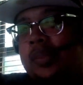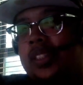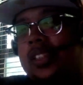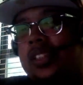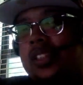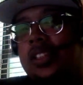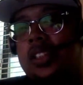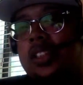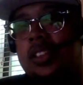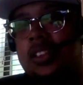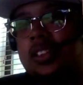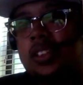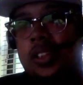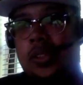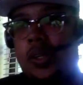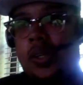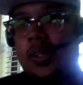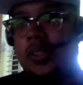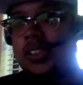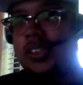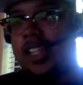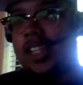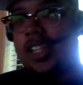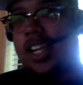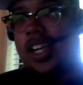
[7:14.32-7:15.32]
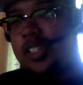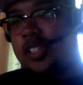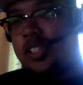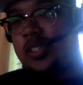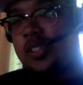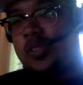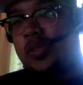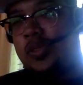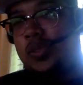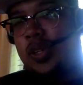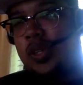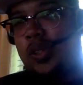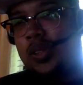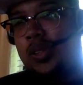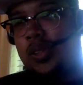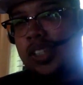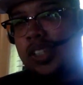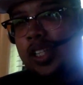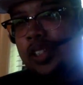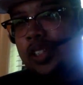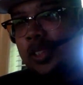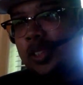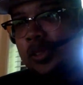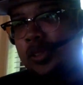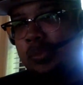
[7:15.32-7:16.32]
Yep. So those are the two those are the
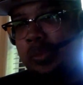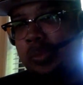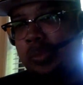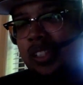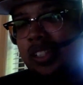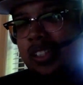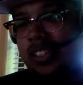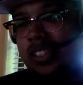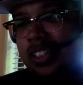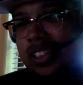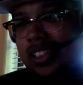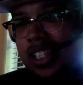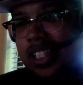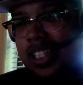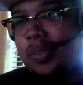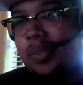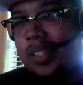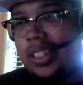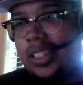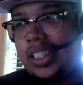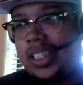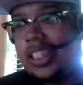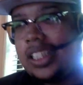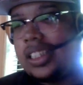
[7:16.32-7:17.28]
two pillars that really